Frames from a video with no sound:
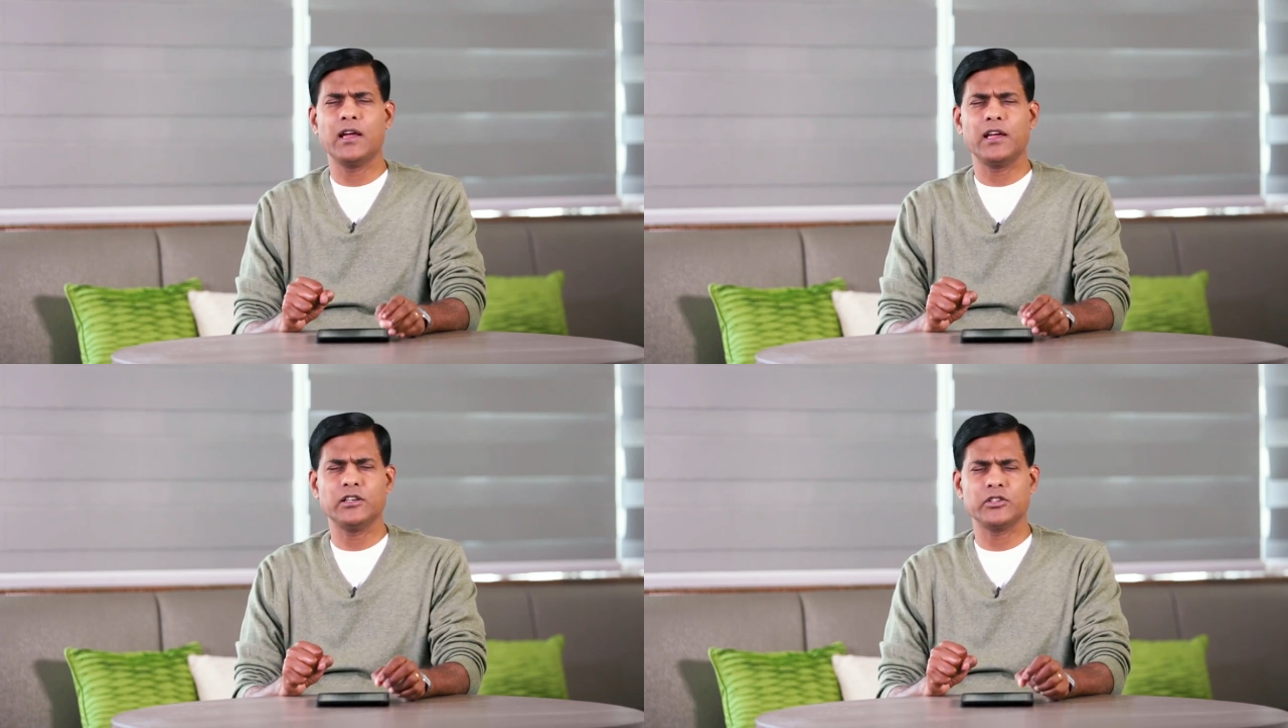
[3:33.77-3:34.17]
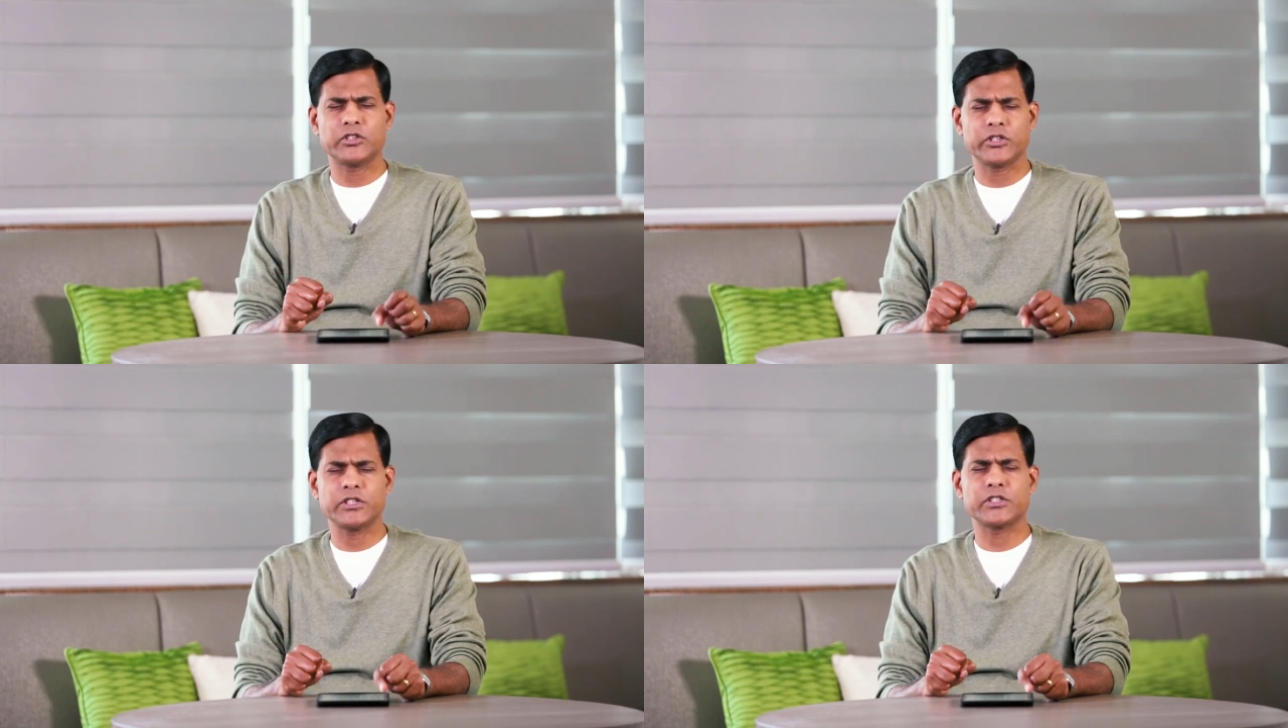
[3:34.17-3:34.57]
In
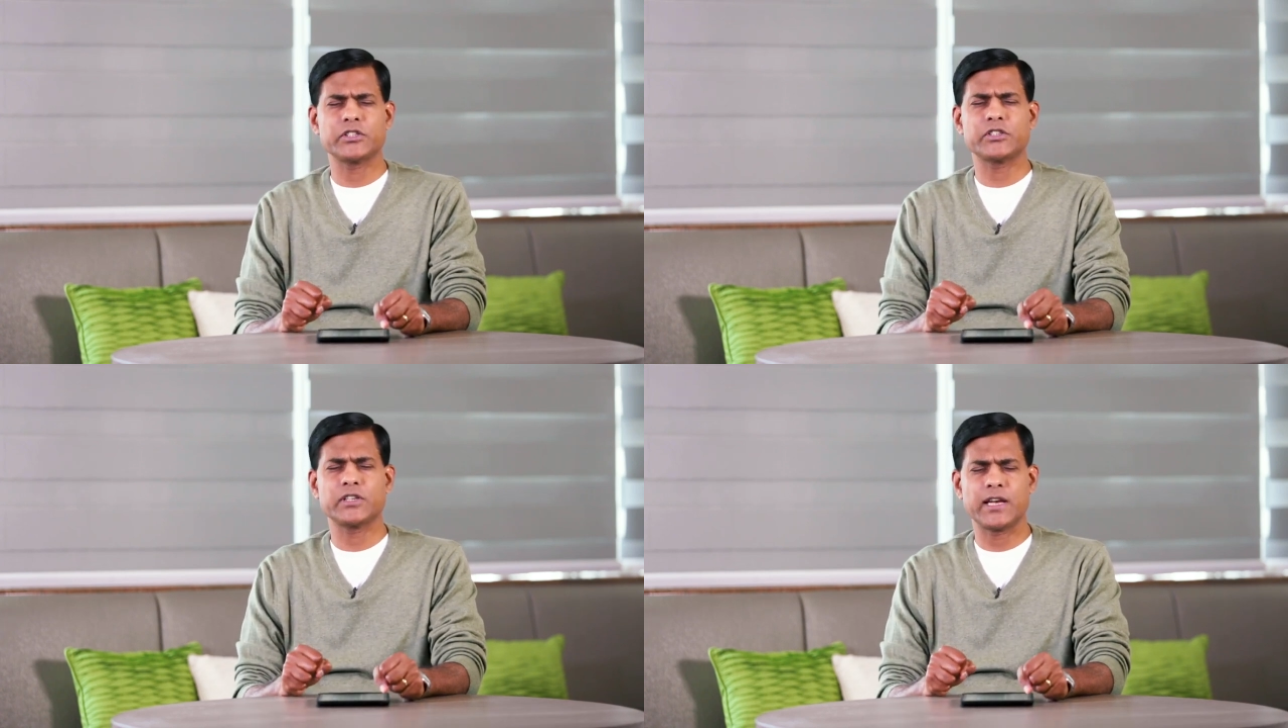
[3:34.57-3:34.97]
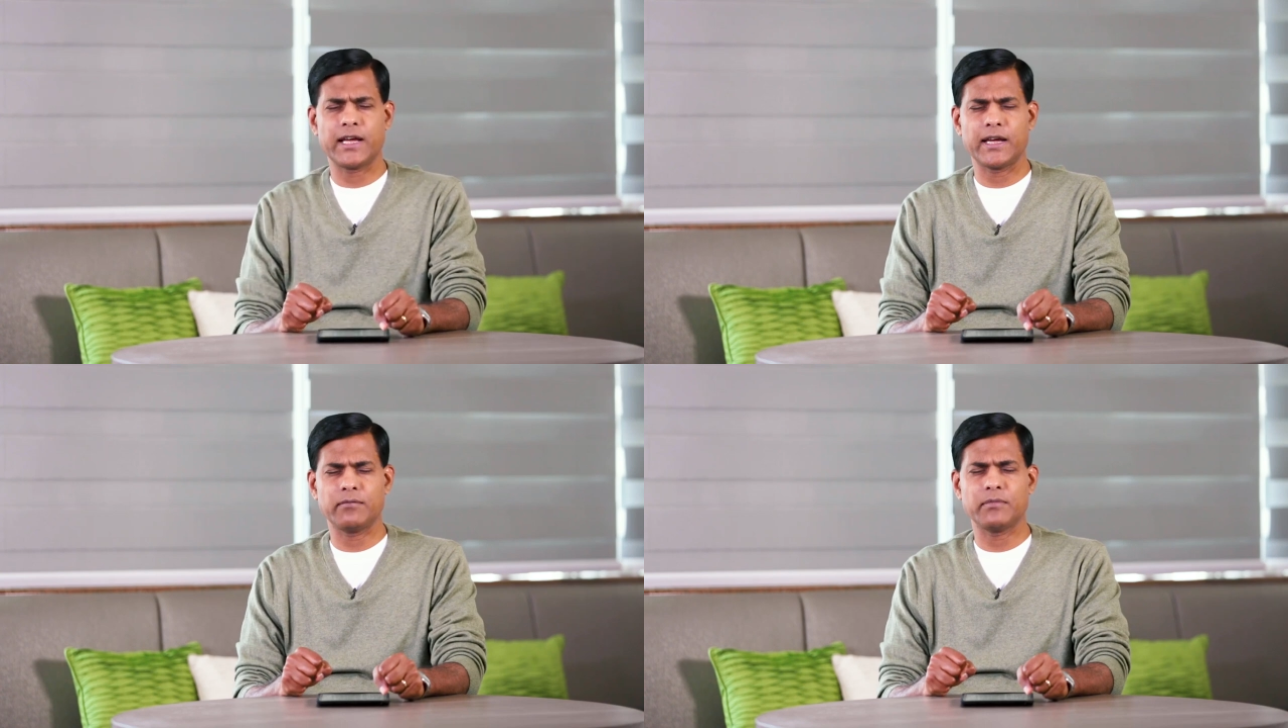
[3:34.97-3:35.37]
Jesus'
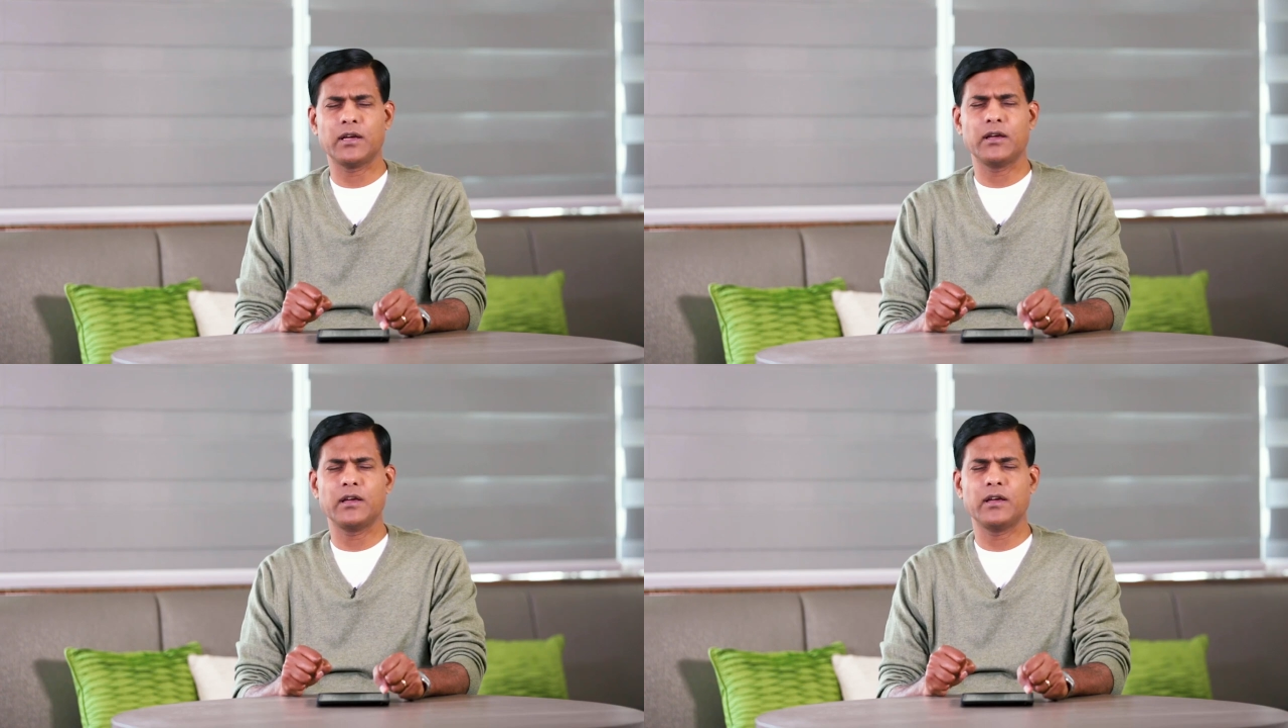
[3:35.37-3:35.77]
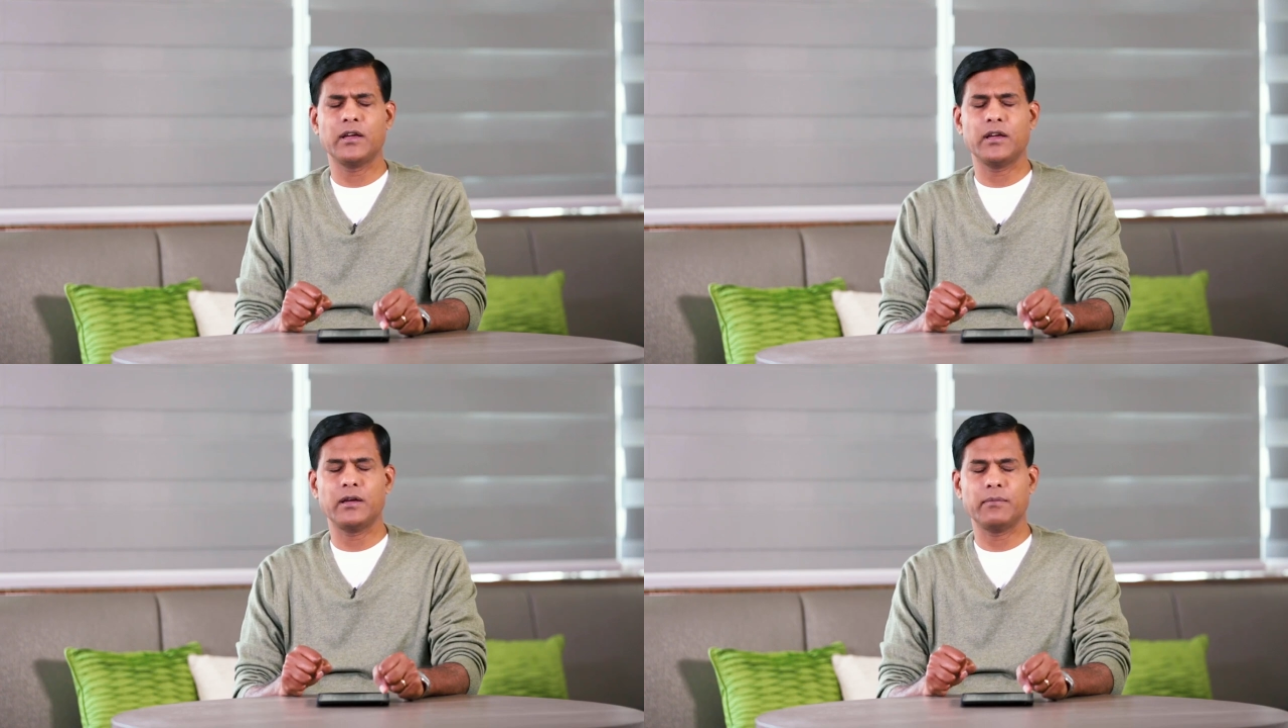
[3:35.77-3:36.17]
name,
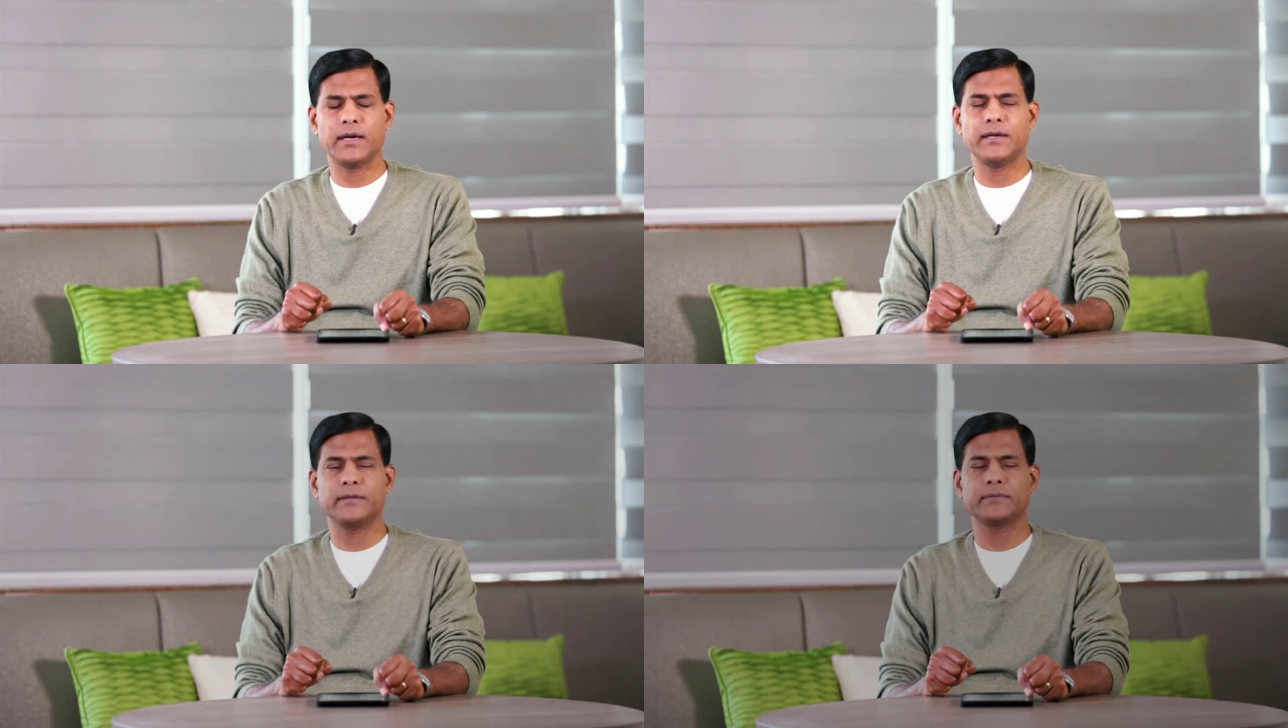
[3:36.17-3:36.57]
amen.